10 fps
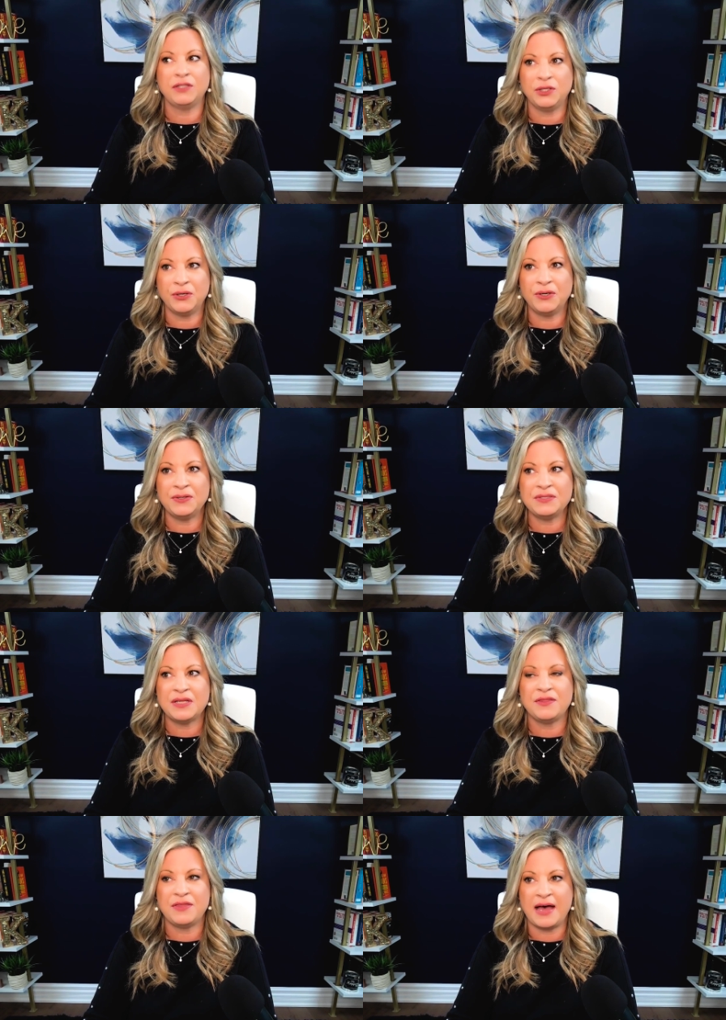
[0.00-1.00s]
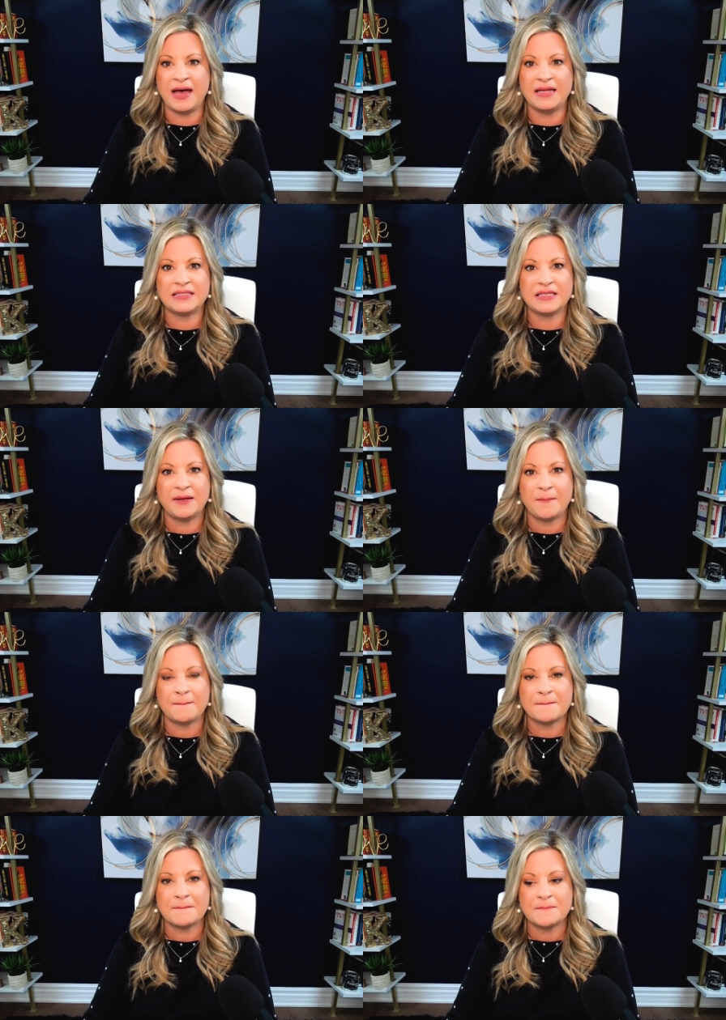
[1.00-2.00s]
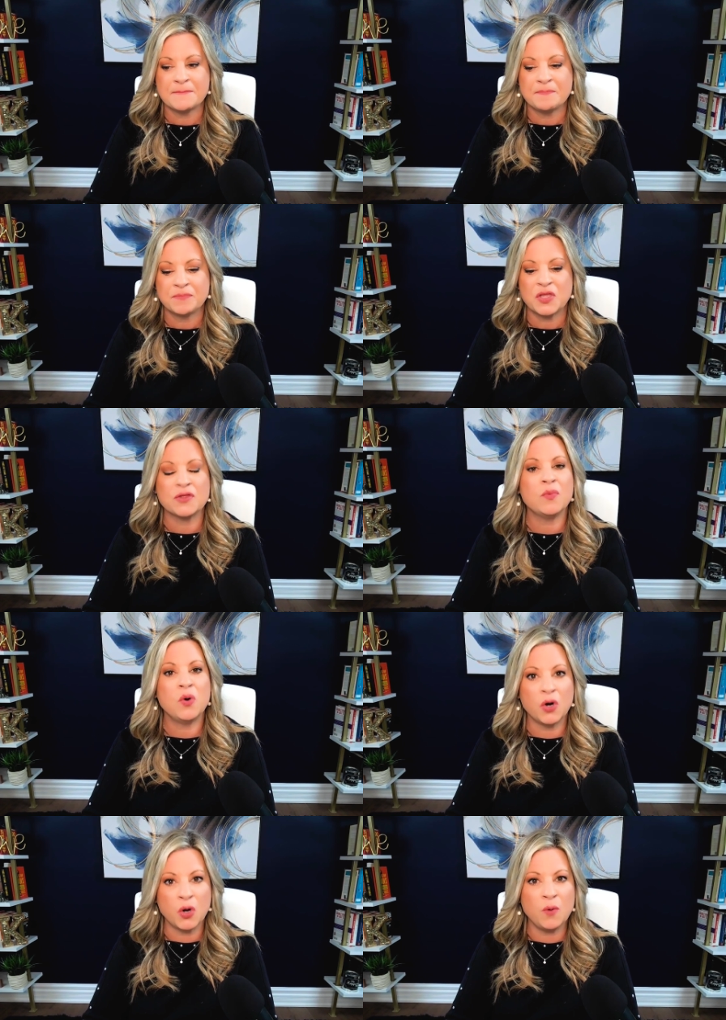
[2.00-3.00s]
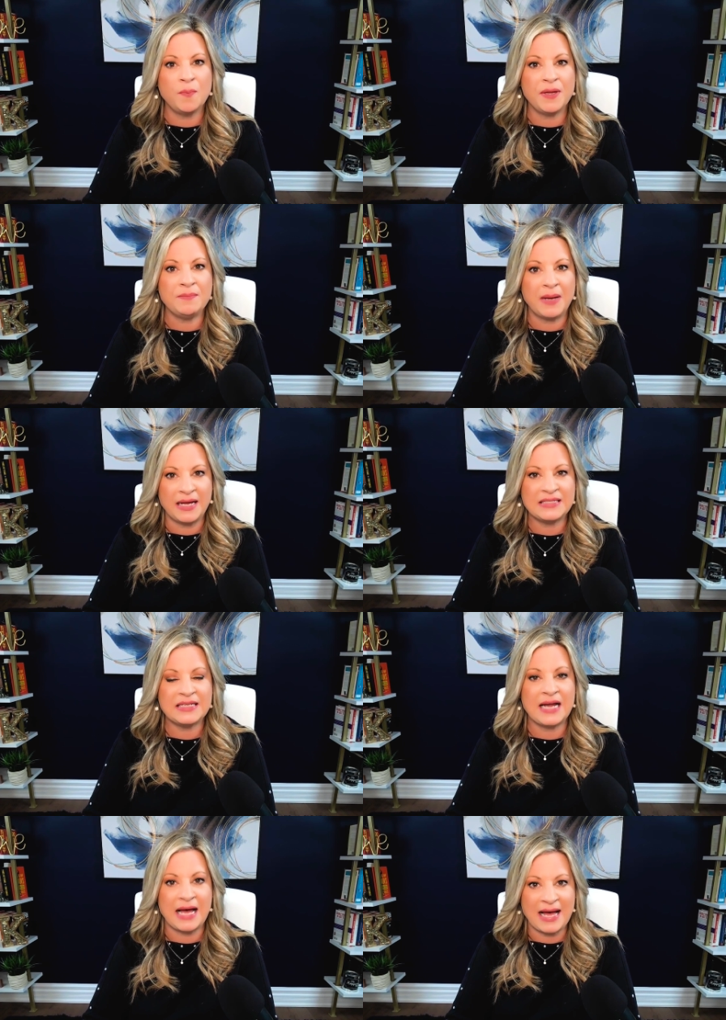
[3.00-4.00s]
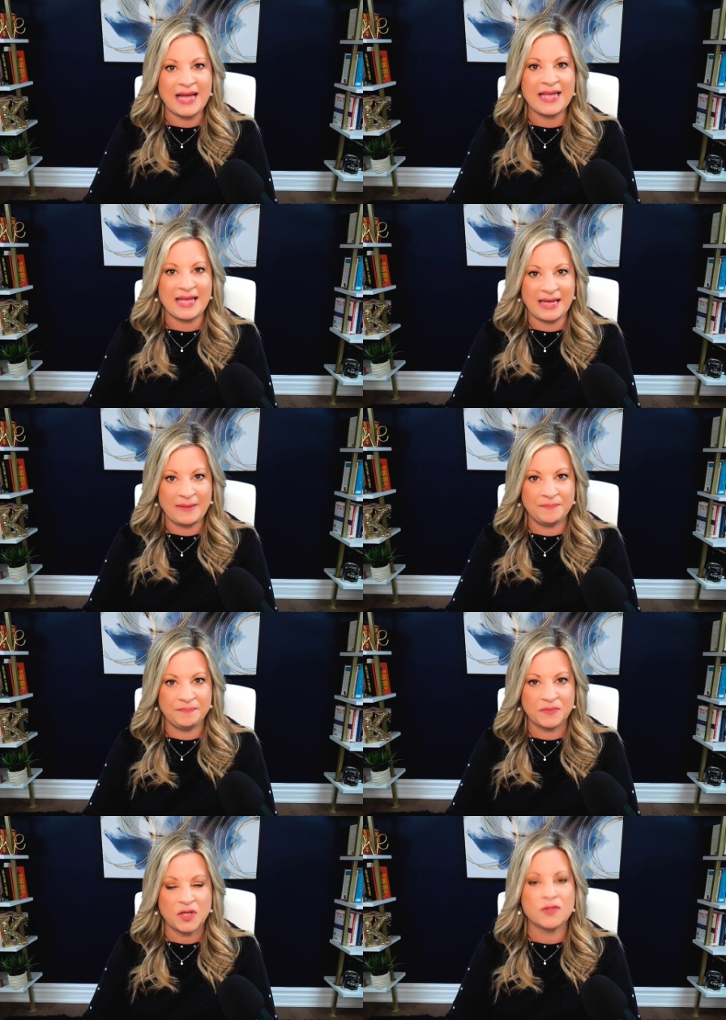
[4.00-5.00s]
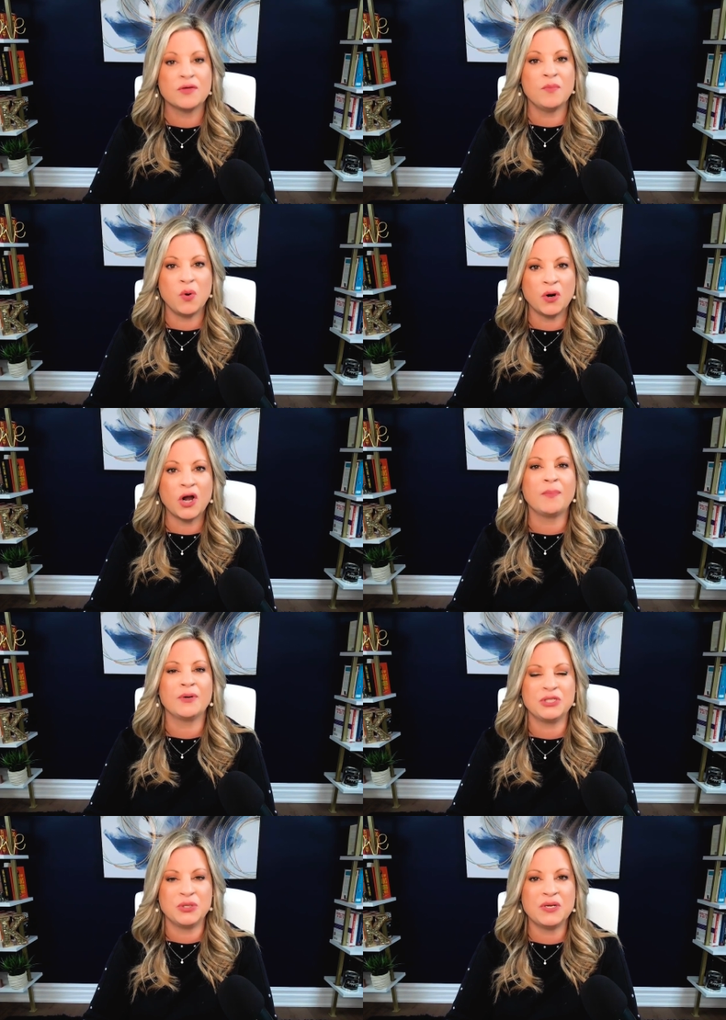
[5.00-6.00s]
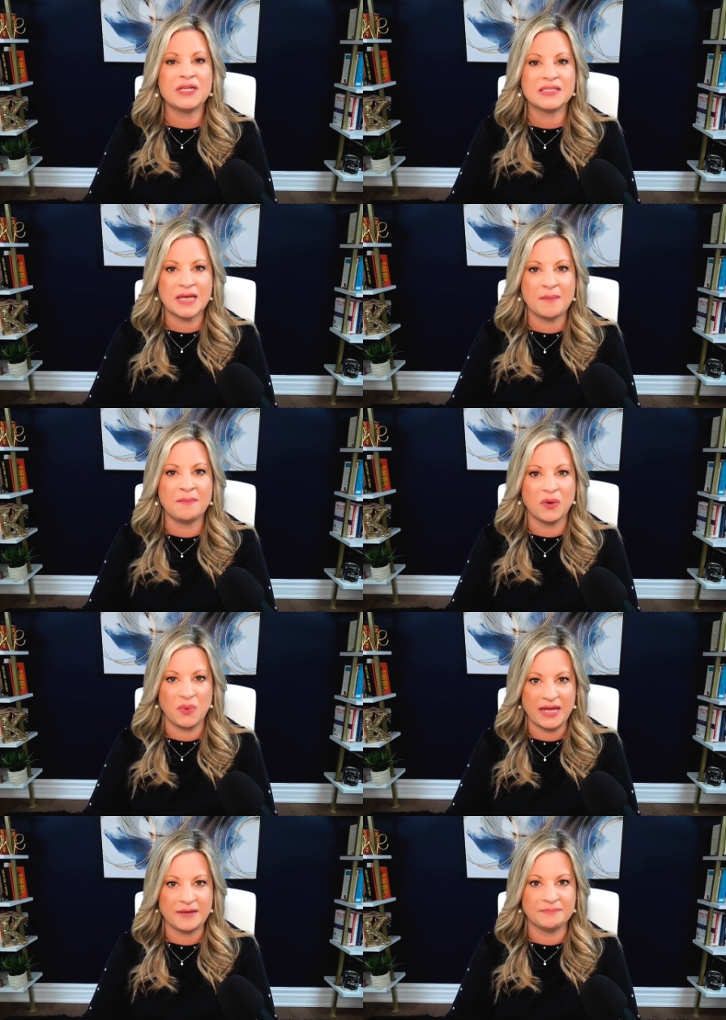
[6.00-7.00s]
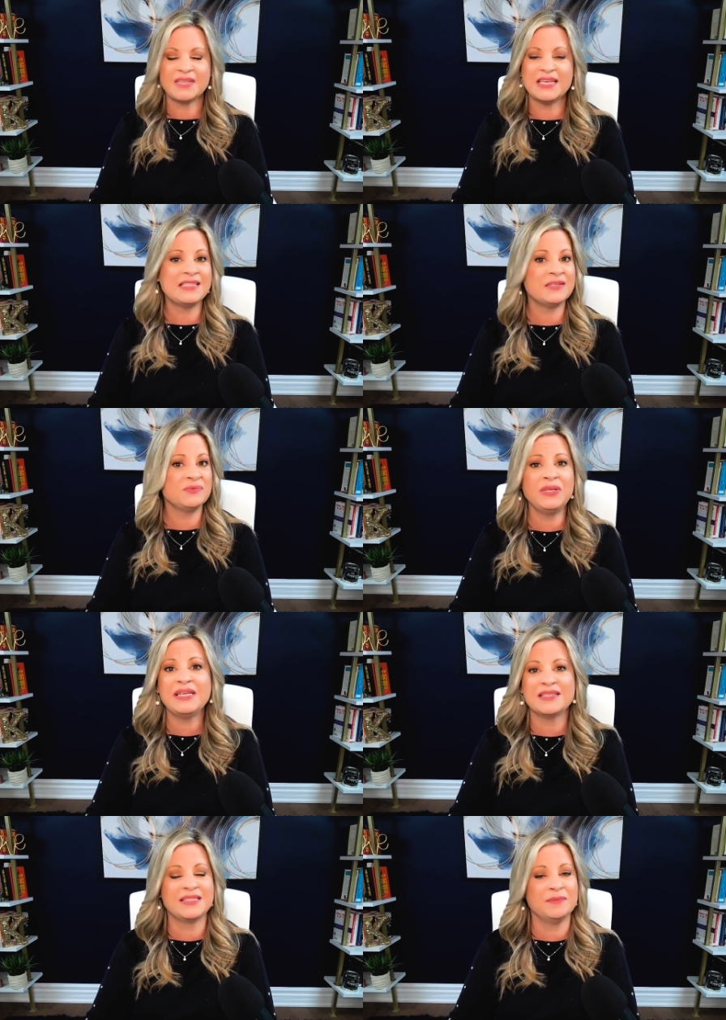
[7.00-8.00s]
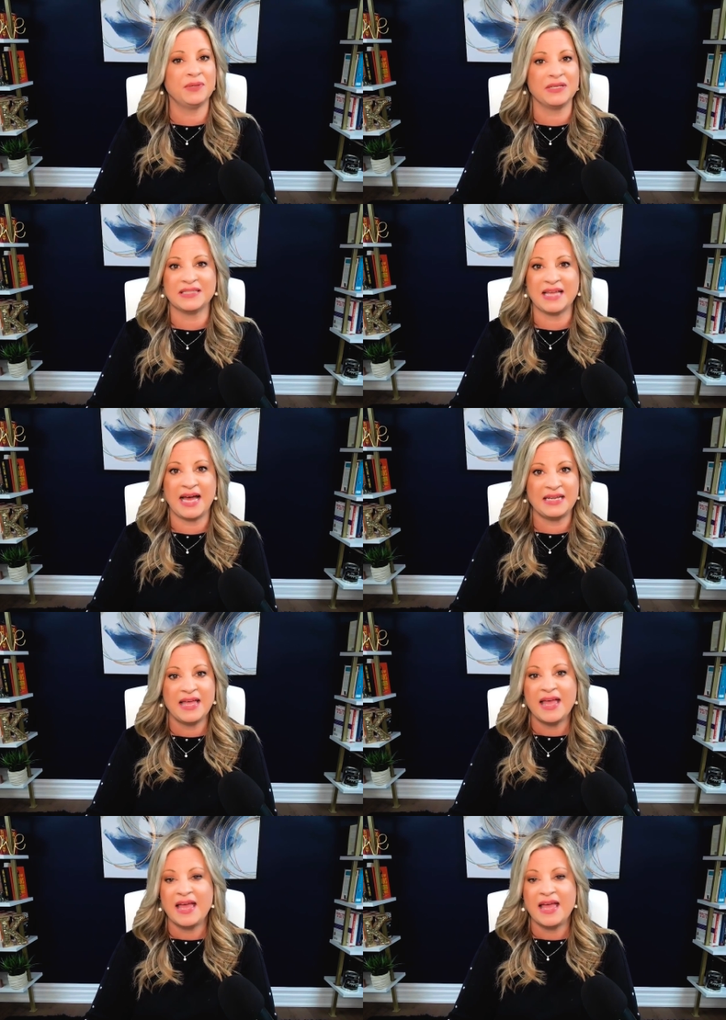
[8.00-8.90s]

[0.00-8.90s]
learned that the more open minded I am, the more opportunities come my way. It's really as simple as that.